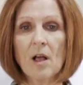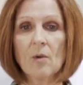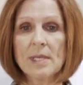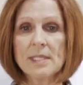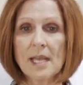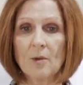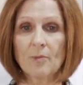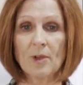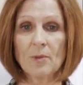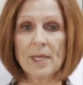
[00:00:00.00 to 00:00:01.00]
always
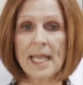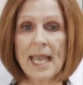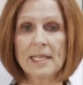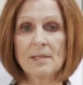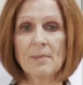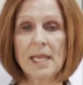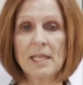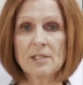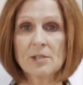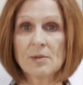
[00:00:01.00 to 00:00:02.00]
helpful when candy
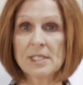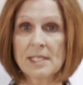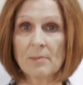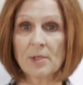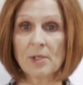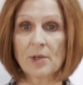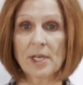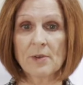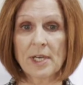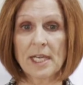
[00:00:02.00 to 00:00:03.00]
making to assemble your
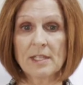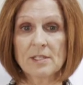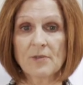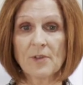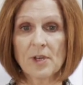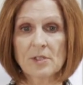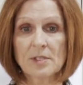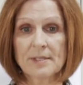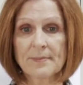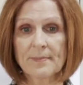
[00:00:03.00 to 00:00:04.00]
ingredients
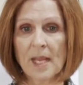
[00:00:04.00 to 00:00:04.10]
first.